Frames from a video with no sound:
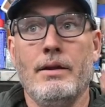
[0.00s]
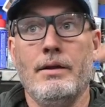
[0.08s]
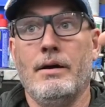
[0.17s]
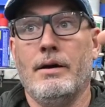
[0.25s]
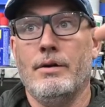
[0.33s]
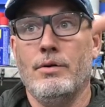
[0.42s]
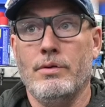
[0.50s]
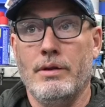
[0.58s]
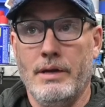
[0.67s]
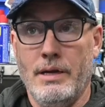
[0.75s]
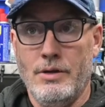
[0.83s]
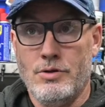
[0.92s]
not
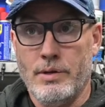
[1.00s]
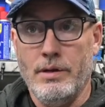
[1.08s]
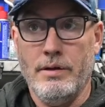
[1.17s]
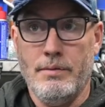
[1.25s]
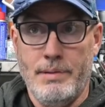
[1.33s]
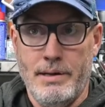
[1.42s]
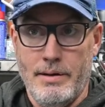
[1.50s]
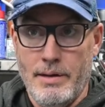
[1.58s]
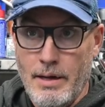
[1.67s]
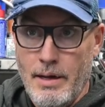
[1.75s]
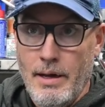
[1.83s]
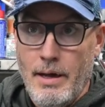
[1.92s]
only drilled but
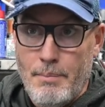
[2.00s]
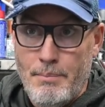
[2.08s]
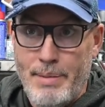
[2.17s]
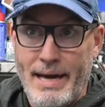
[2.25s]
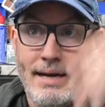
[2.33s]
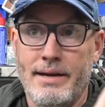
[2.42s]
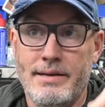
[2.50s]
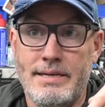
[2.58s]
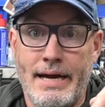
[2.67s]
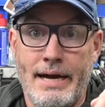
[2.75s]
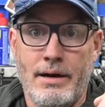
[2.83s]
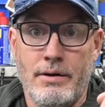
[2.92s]
bedded
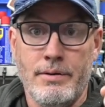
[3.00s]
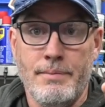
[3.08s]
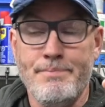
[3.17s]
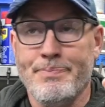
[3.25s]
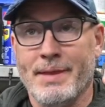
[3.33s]
down.